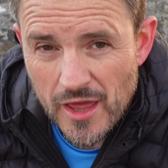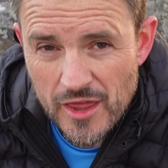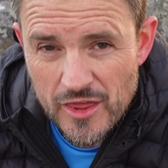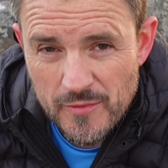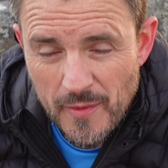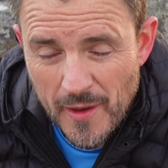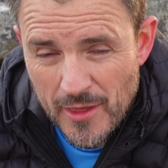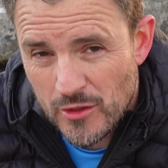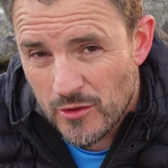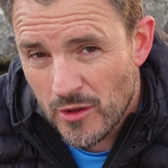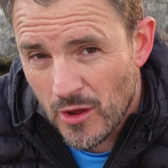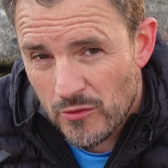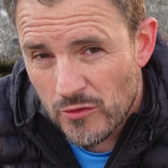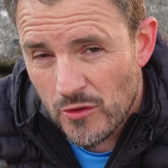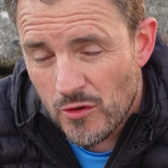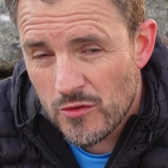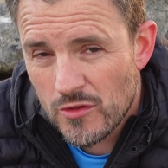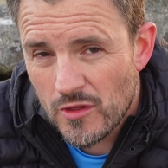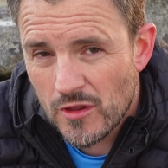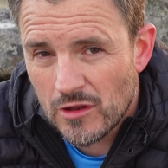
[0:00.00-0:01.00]
especially on
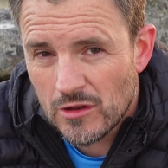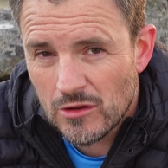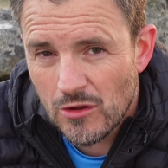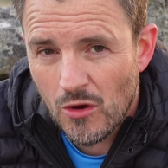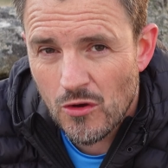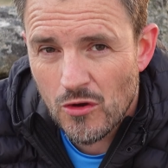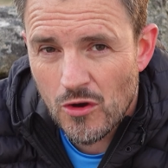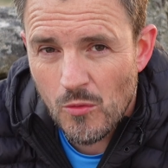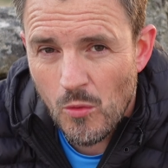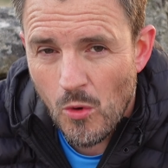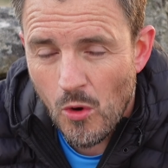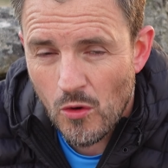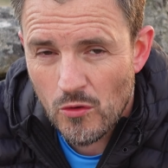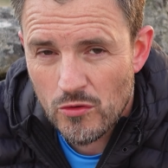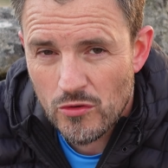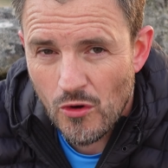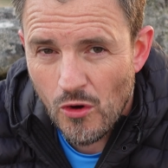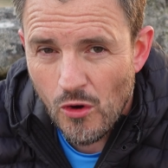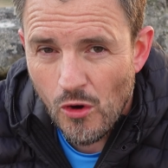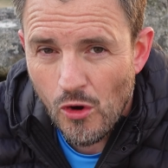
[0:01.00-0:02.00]
those longer
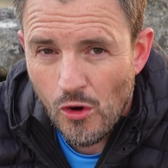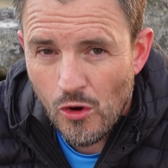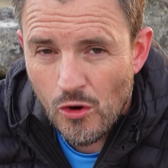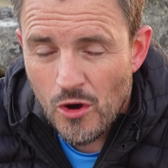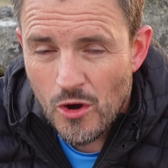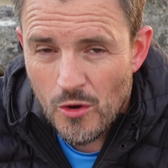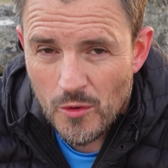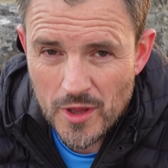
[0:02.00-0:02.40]
walks or